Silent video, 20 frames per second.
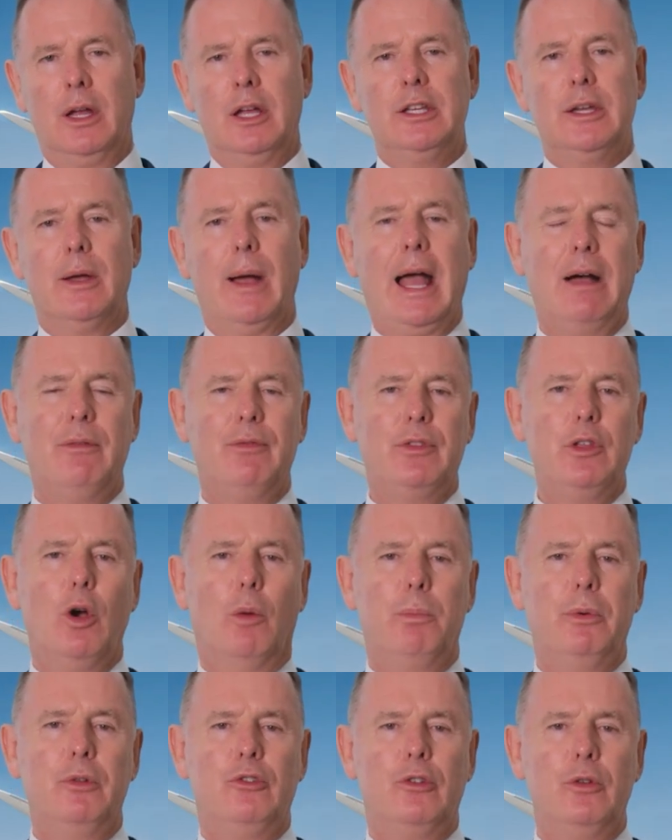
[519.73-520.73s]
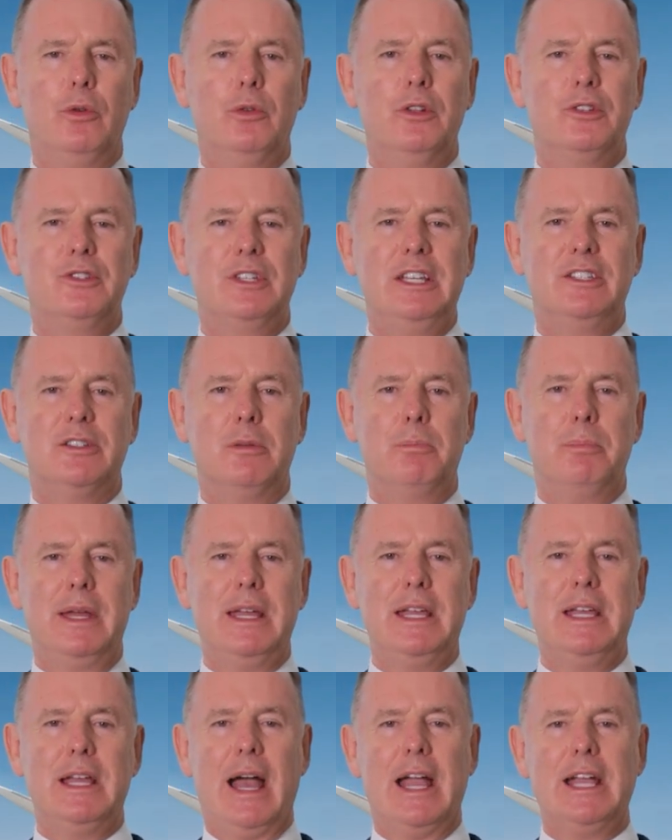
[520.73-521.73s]
you have the opportunity to
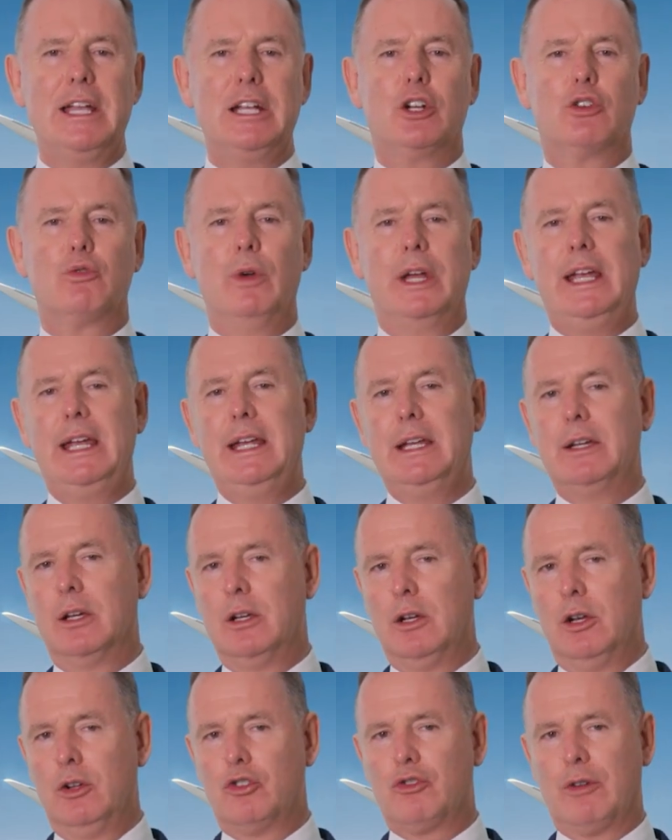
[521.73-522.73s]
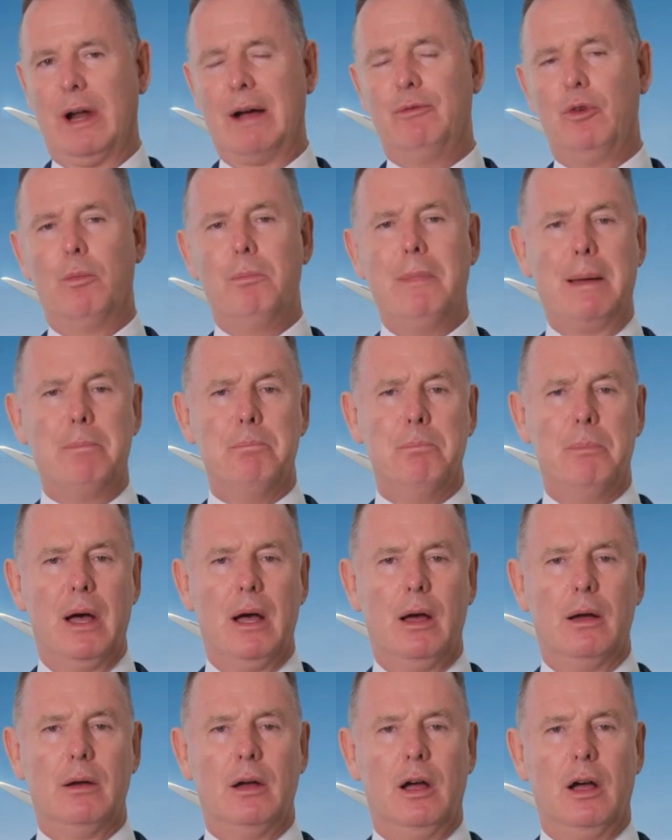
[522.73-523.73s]
be a green travel
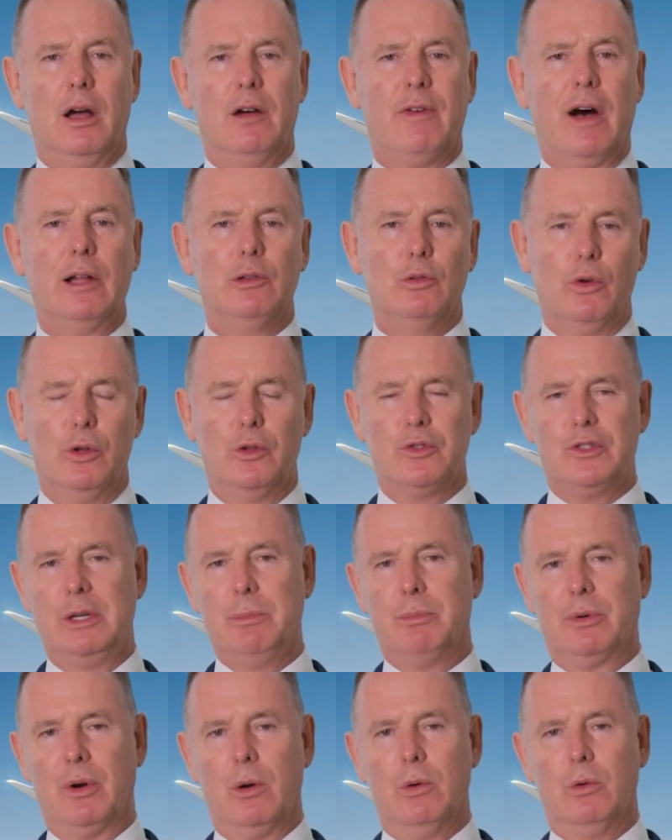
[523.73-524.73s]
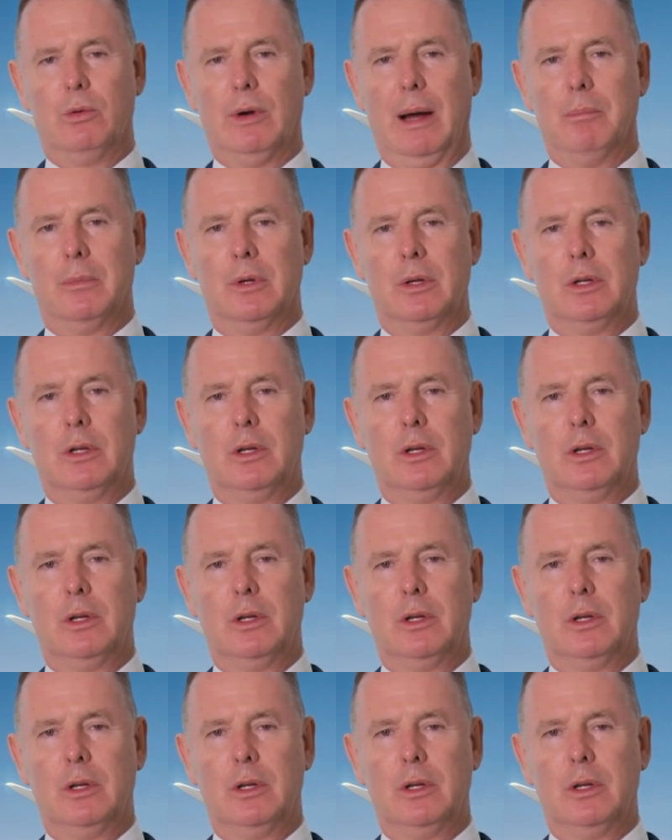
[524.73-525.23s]
member of our loyalty program.